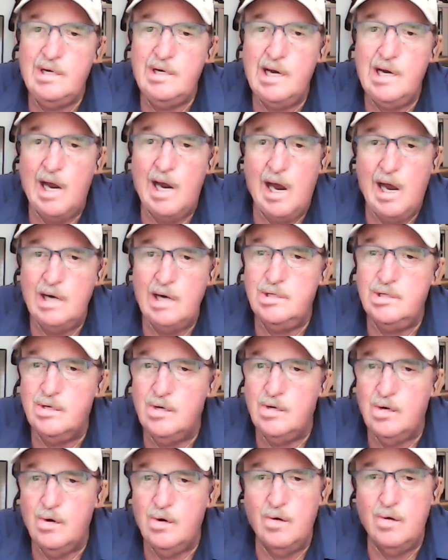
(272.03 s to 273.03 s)
God your
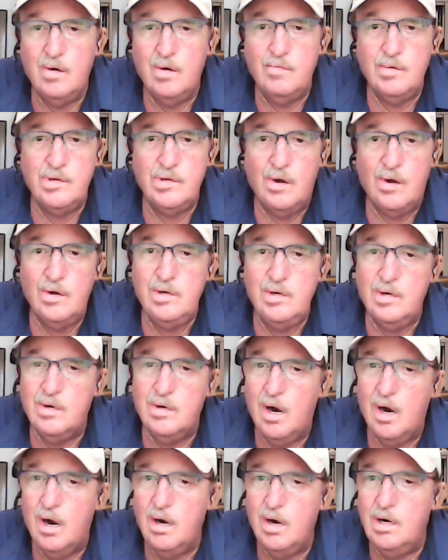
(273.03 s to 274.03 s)
Lord with all your
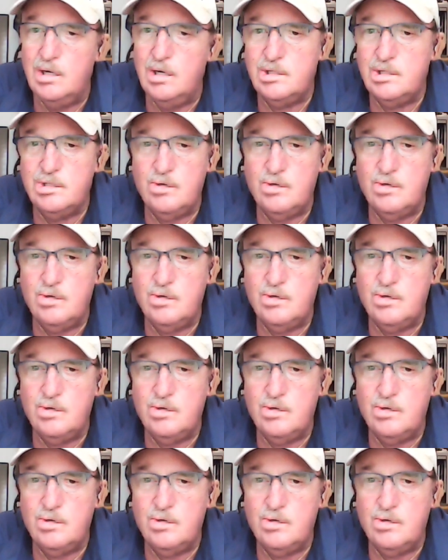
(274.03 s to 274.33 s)
heart,